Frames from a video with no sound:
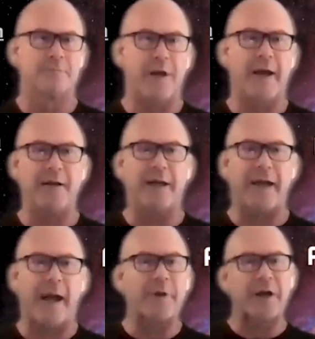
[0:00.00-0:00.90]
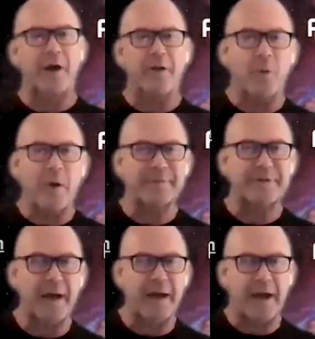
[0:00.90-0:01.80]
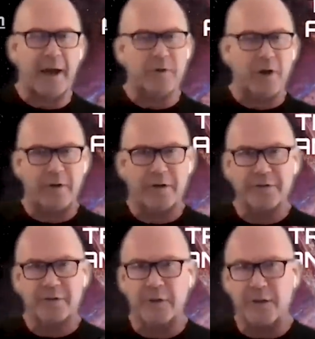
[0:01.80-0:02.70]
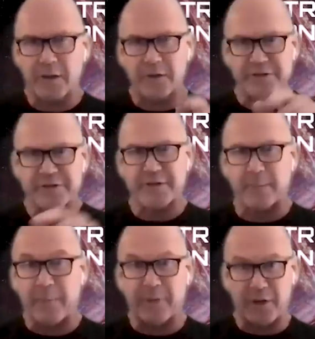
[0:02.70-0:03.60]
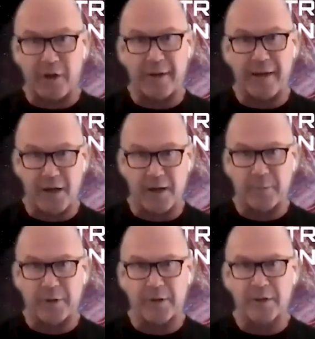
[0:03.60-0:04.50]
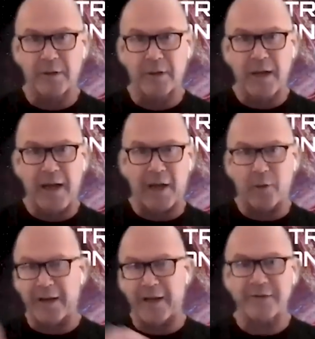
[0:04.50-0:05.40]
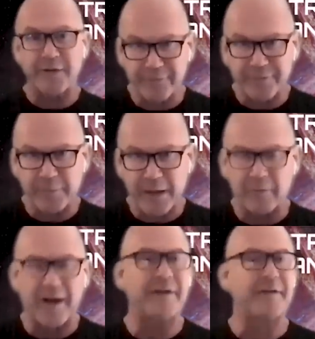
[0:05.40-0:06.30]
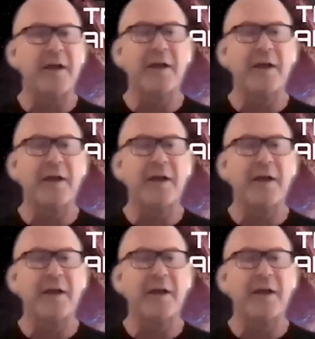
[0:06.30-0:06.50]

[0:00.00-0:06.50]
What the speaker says: Right? Like, I'm going to go to the website. I'll go to this. Here's this number. I'm going to call that number. How do I get to you from there? Right?